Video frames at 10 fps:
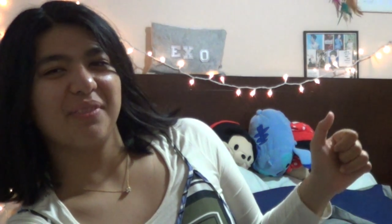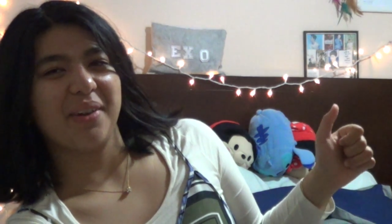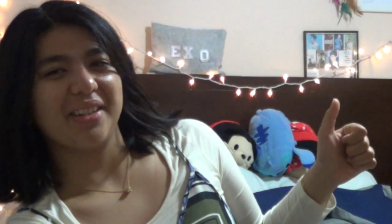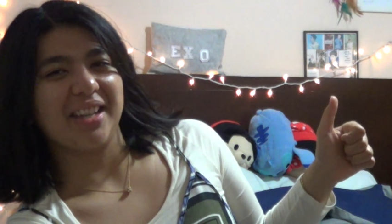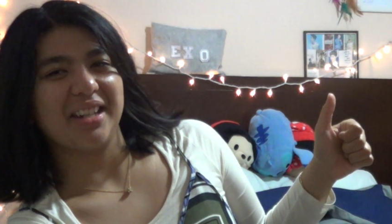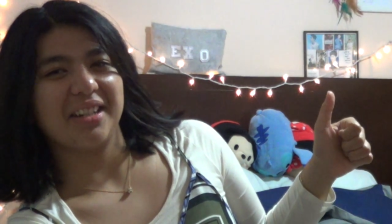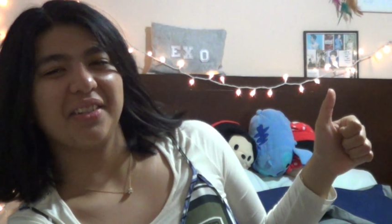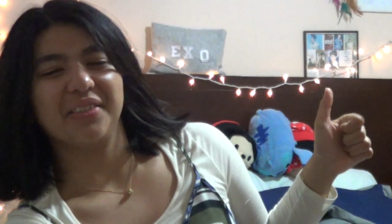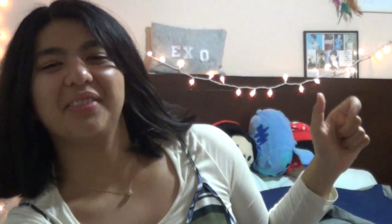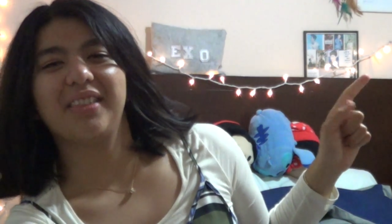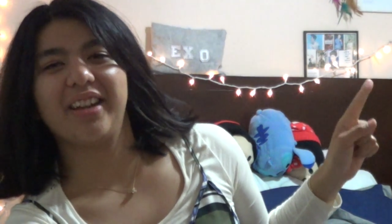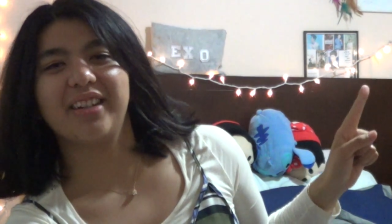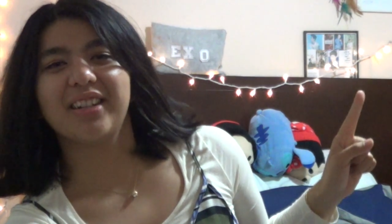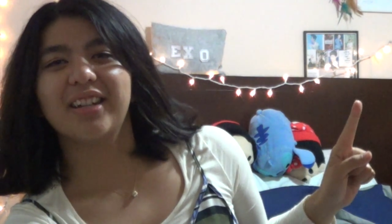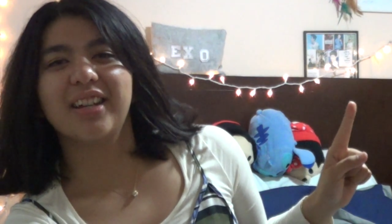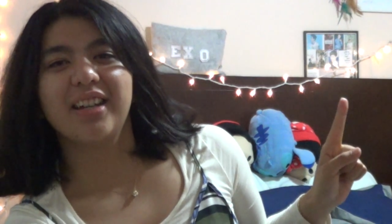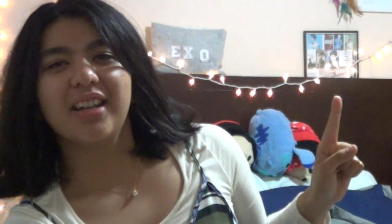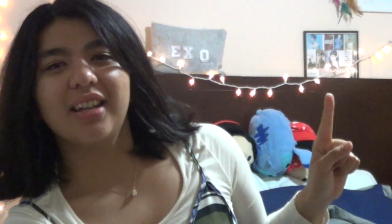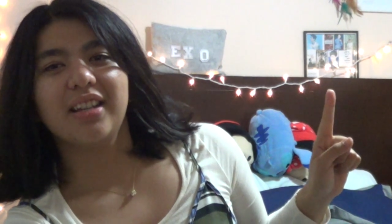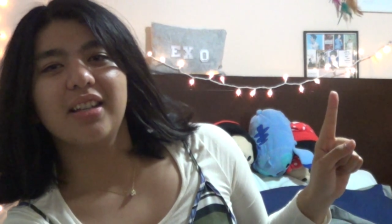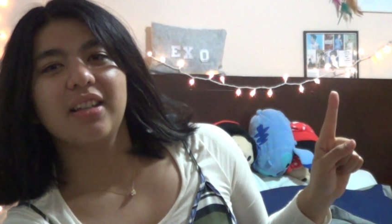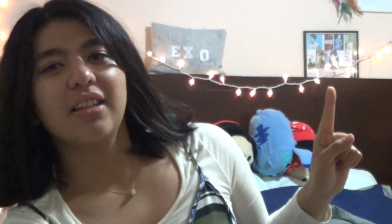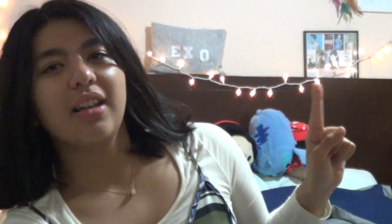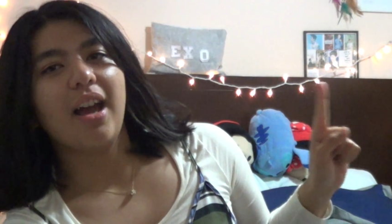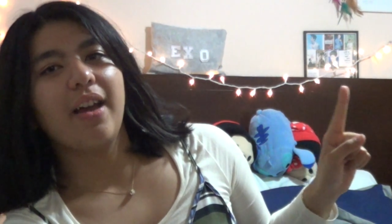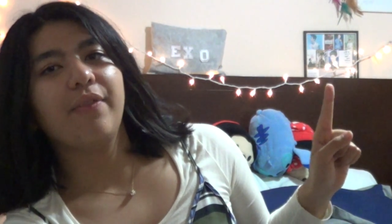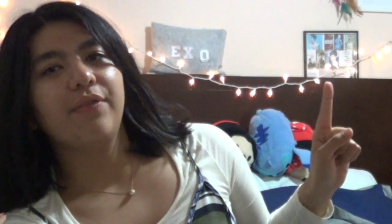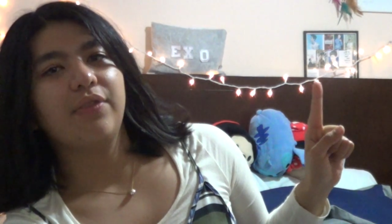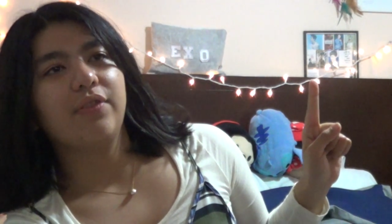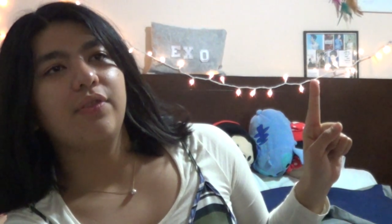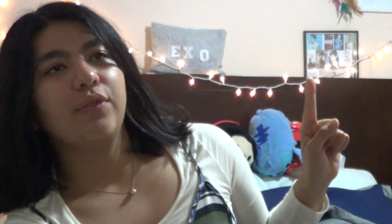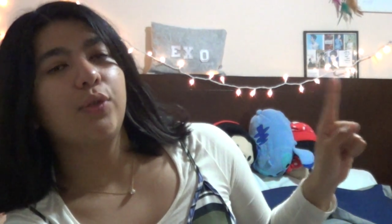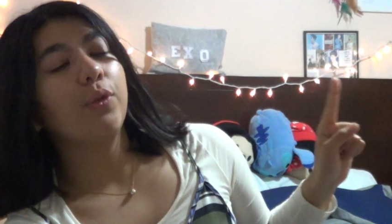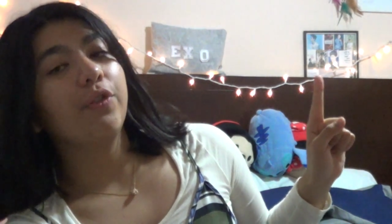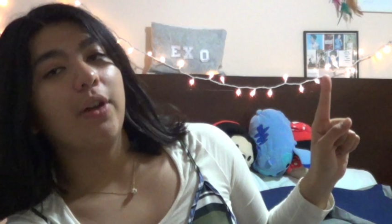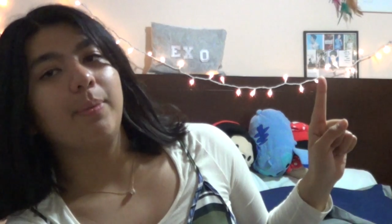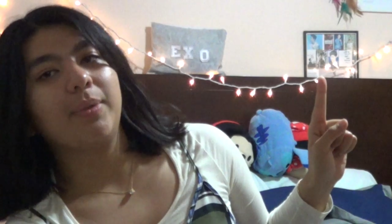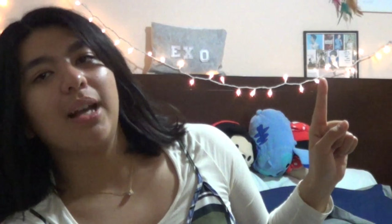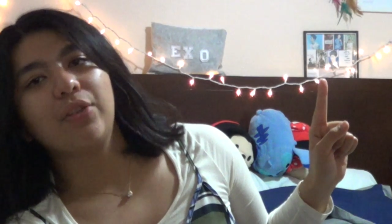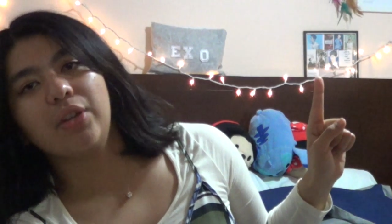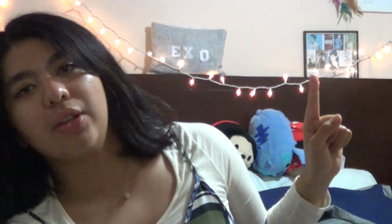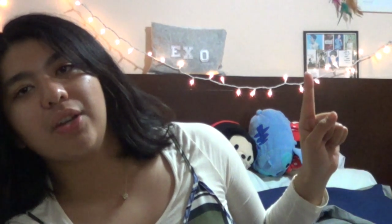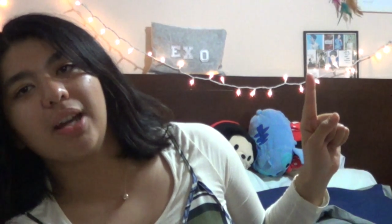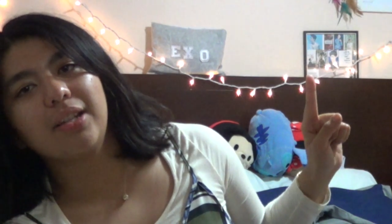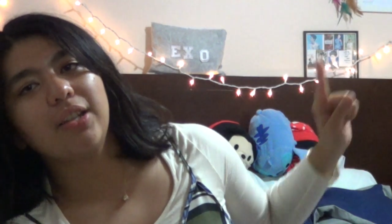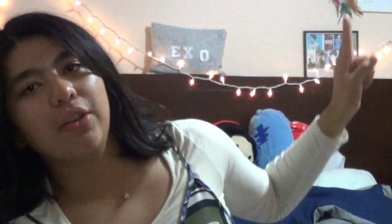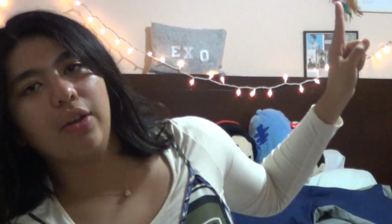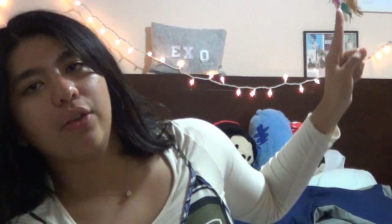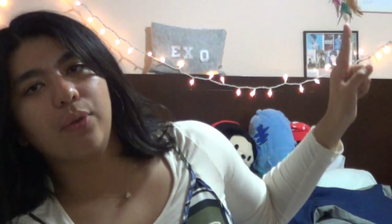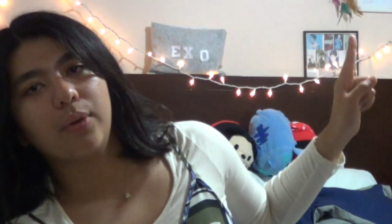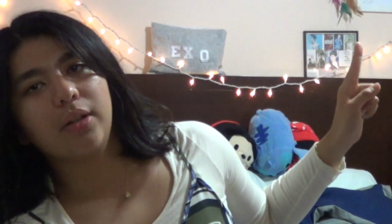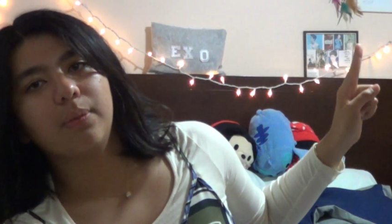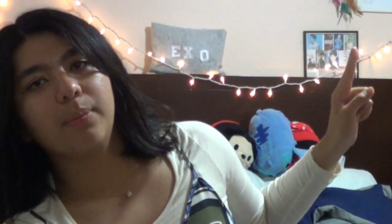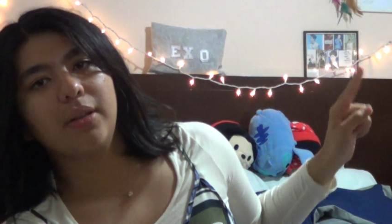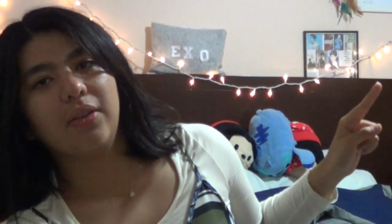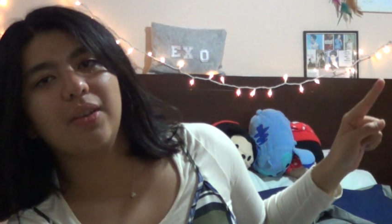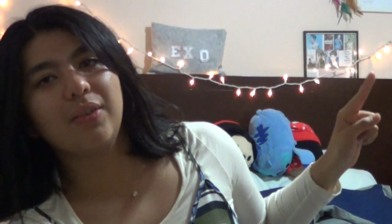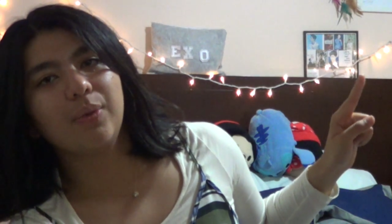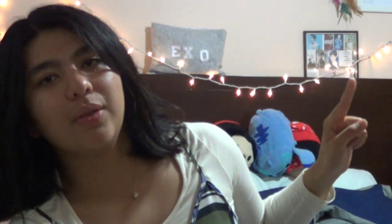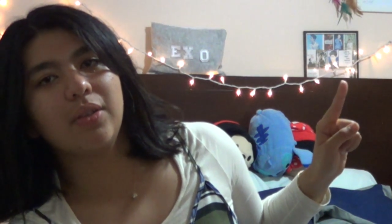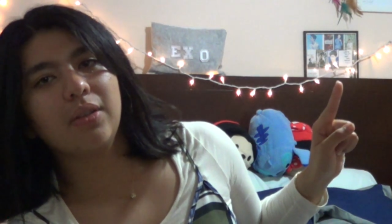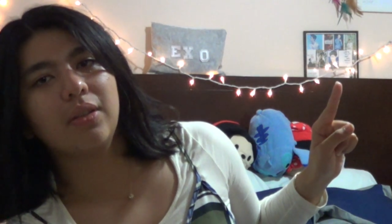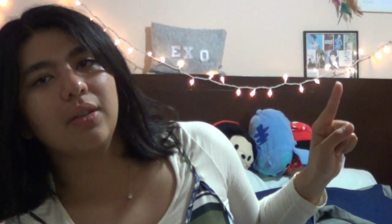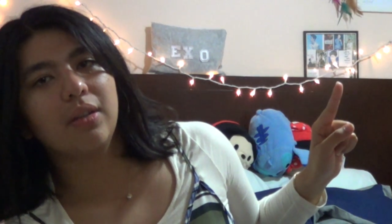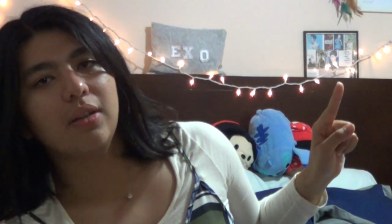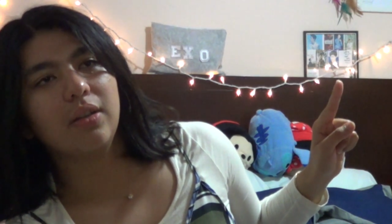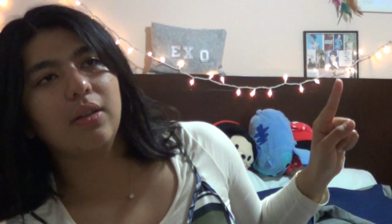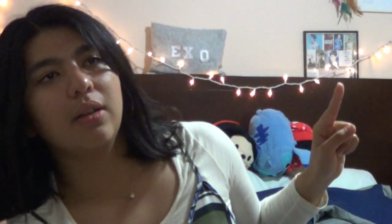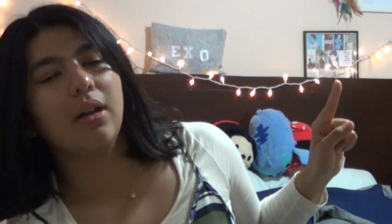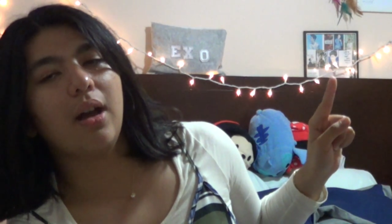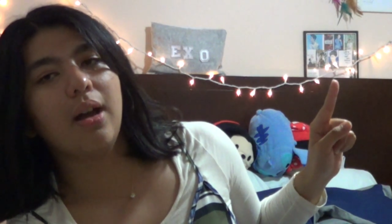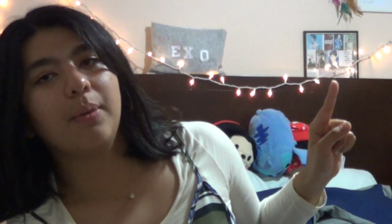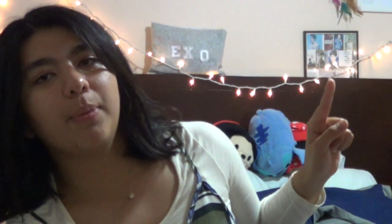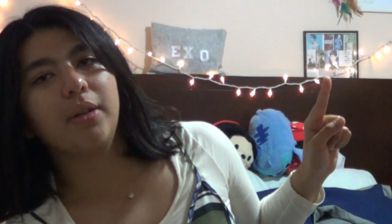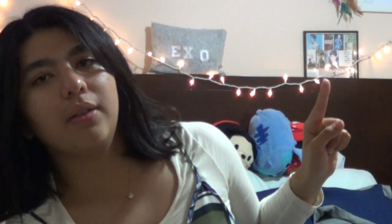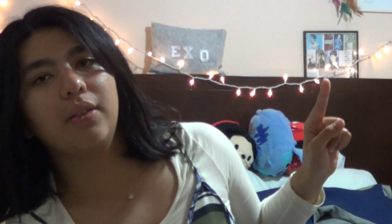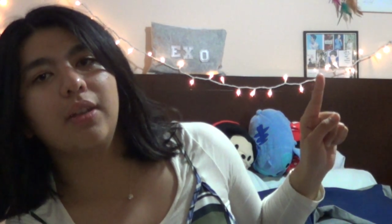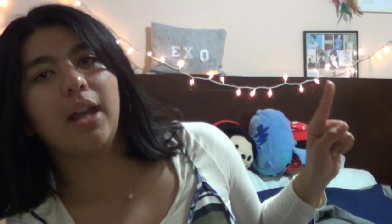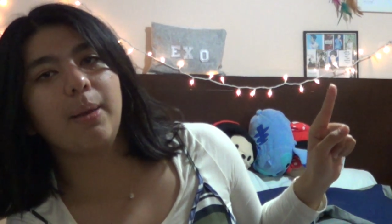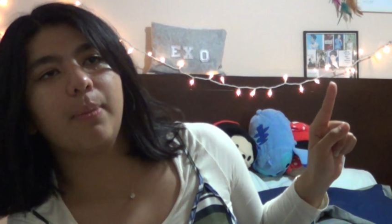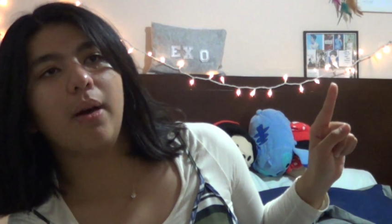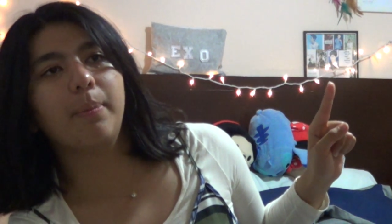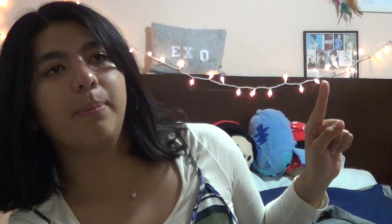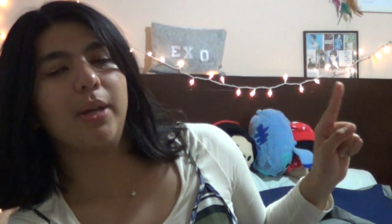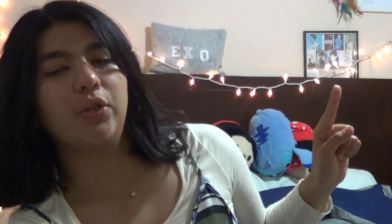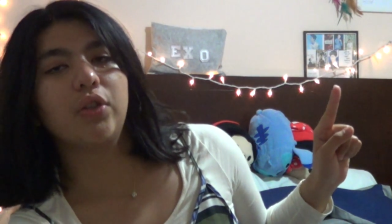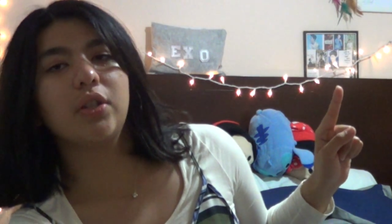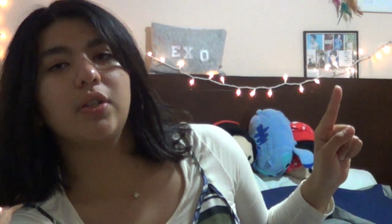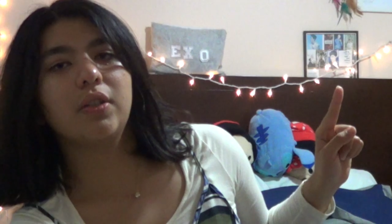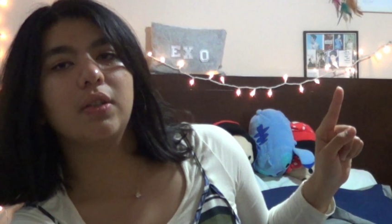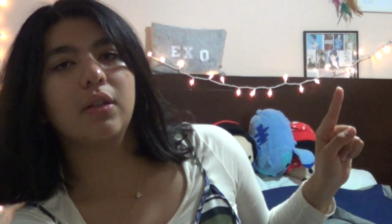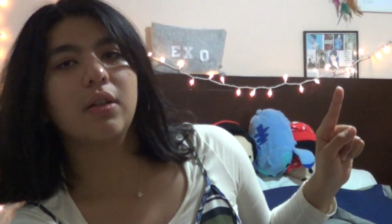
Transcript: where is that? Oh, there. I have 2 frames actually, you can't see the other one, but this one I put K-pop pictures